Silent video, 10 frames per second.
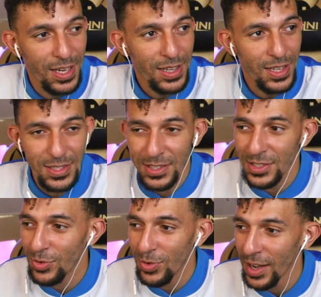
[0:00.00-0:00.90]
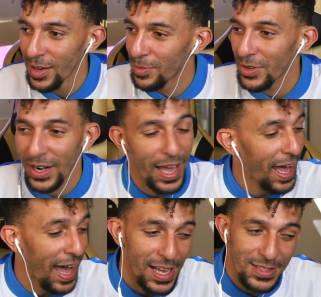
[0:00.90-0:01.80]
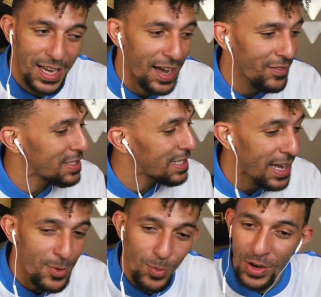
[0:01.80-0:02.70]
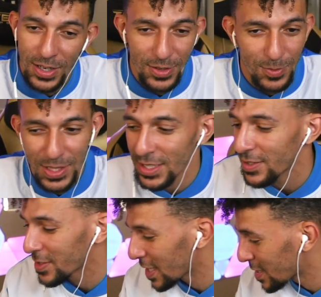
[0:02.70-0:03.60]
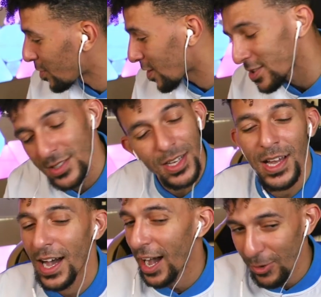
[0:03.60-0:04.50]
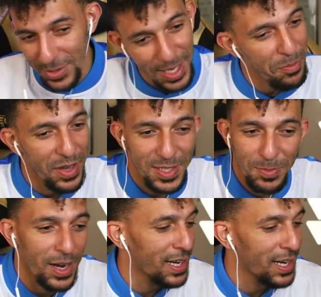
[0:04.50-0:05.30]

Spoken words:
This is incredible. And I have it. Day one of the release of Kingdom Hearts, I was at Best Buy